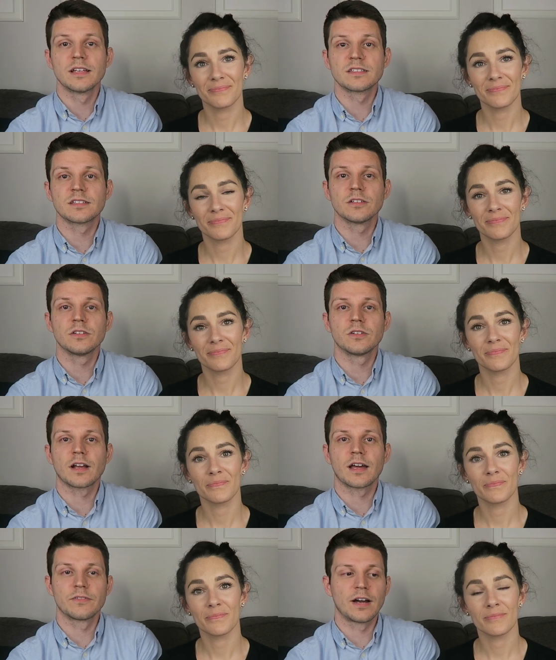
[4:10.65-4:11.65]
Speaker 1: it's
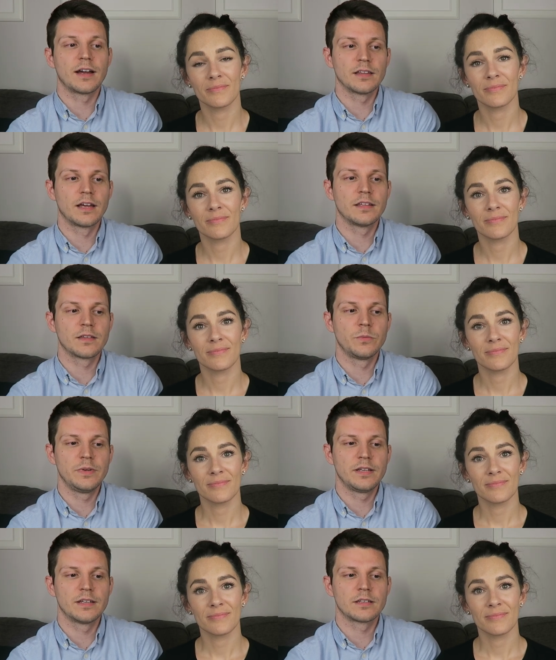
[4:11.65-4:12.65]
still kind of a highlight that
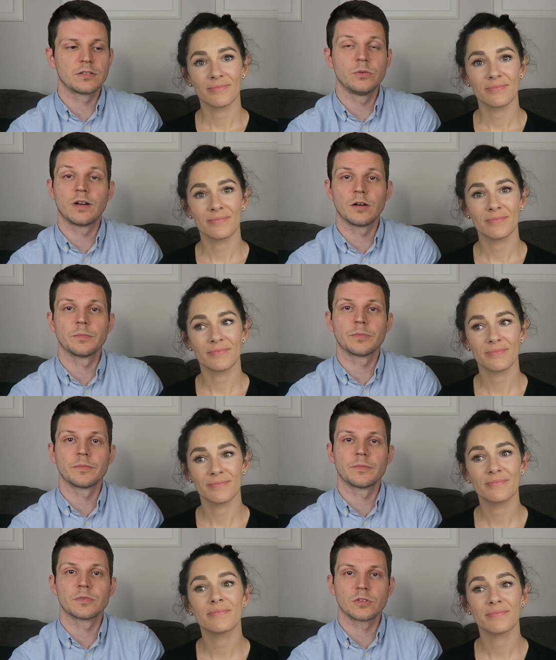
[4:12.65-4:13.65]
we get to help
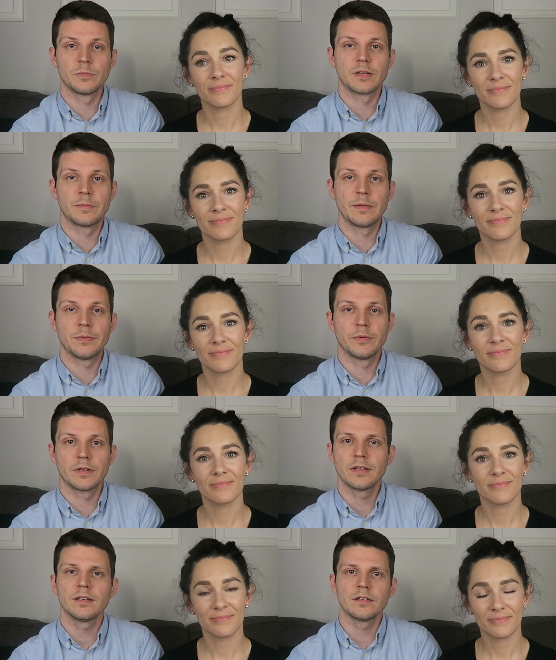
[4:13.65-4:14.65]
so many people
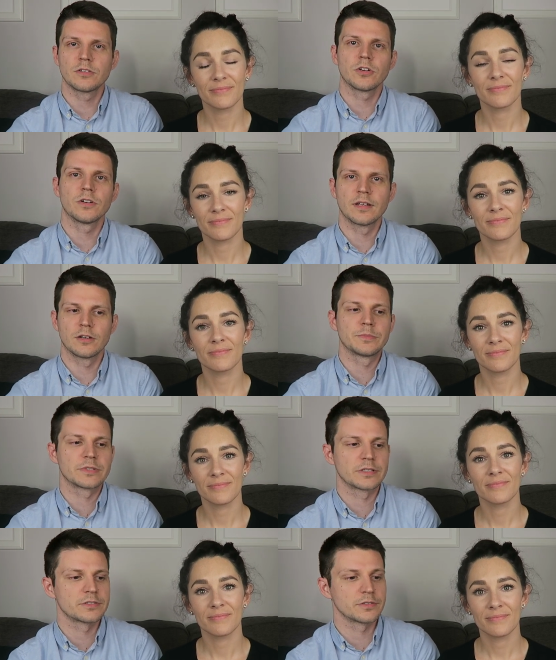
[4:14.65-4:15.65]
and, and in turn it
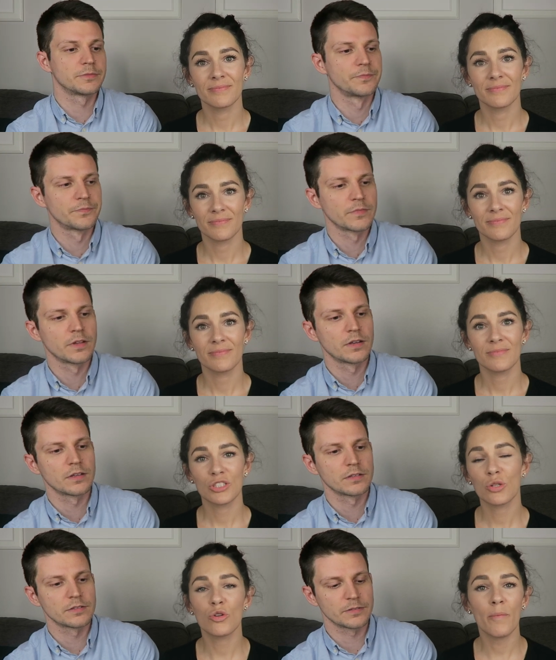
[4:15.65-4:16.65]
helps us too.
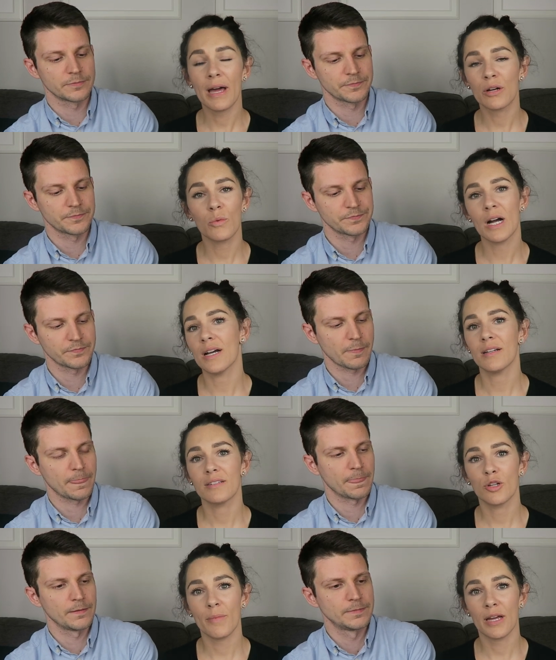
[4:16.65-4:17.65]
Speaker 2: So no matter what,
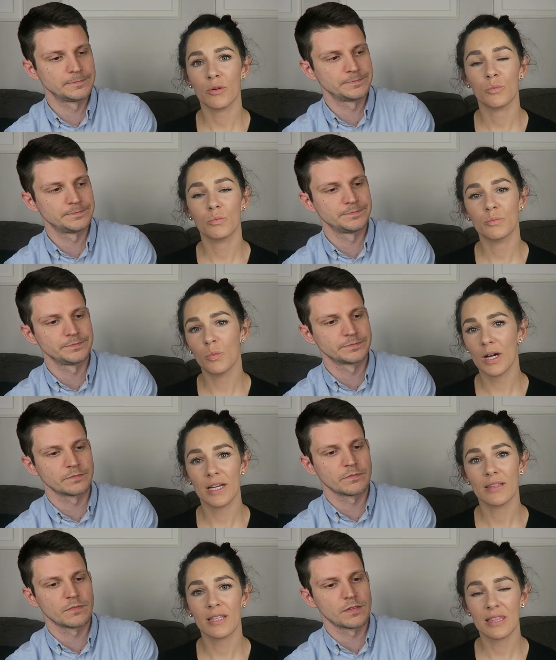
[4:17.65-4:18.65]
no matter
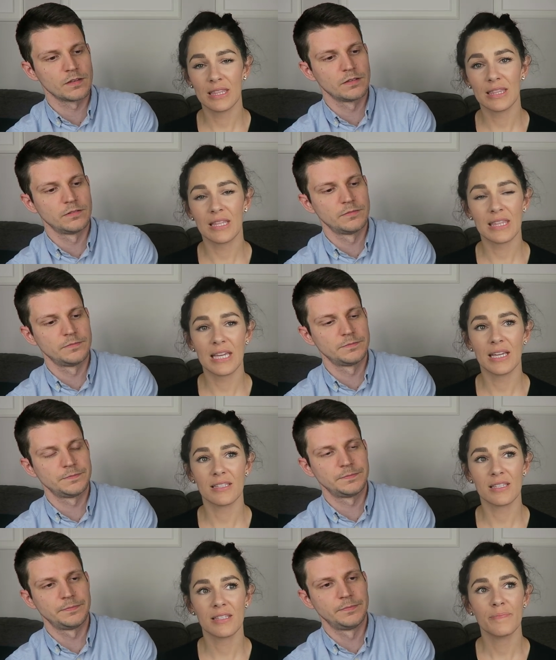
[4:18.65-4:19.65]
what, the, the thing
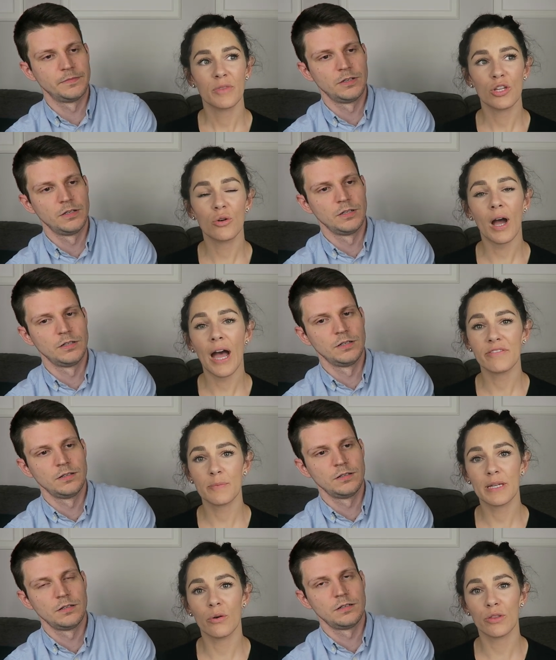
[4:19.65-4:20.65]
is, is you don't have
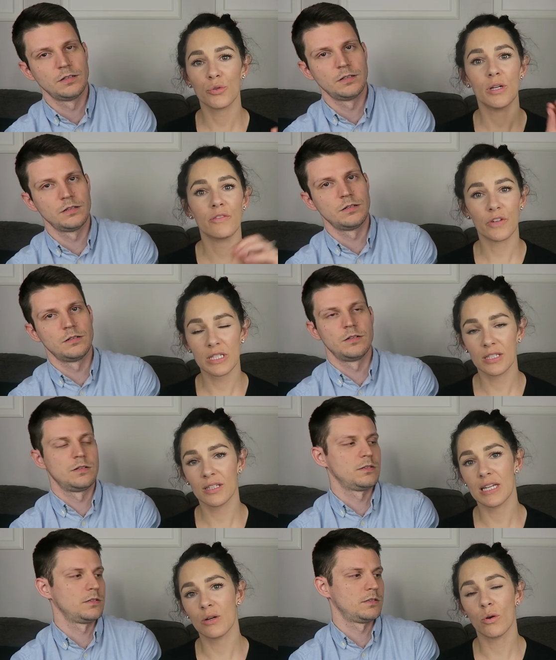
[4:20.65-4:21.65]
to be going through
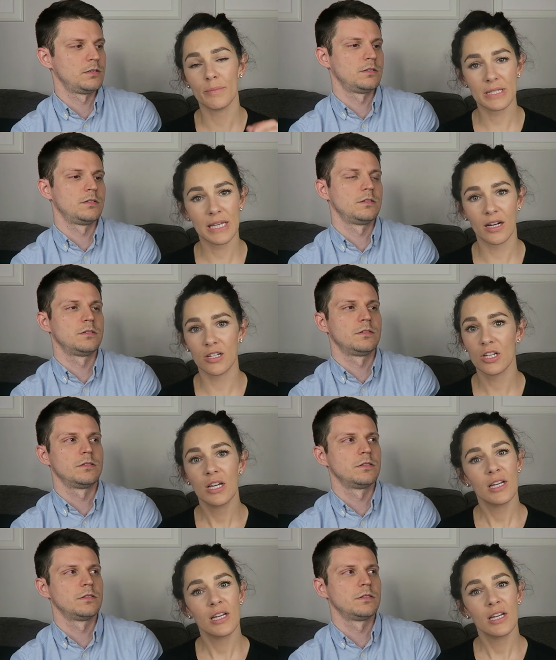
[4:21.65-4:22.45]
infertility or miscarriage.